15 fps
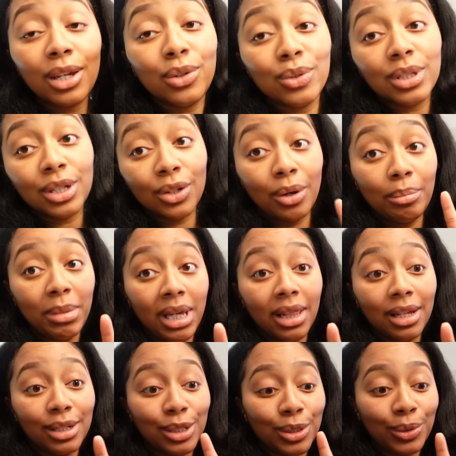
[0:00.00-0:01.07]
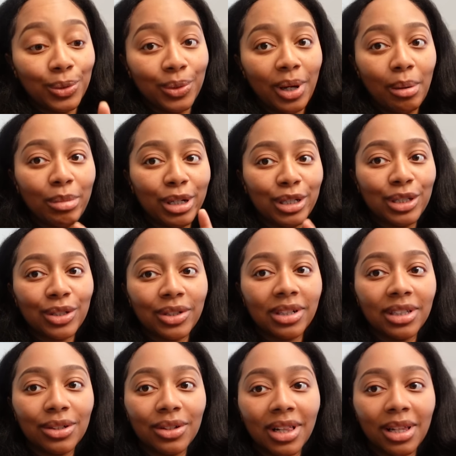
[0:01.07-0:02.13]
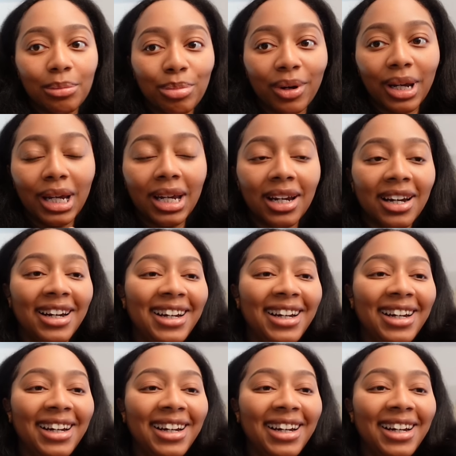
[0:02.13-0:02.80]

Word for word: I used it on Mila too. I'm gonna insert a little clip right here.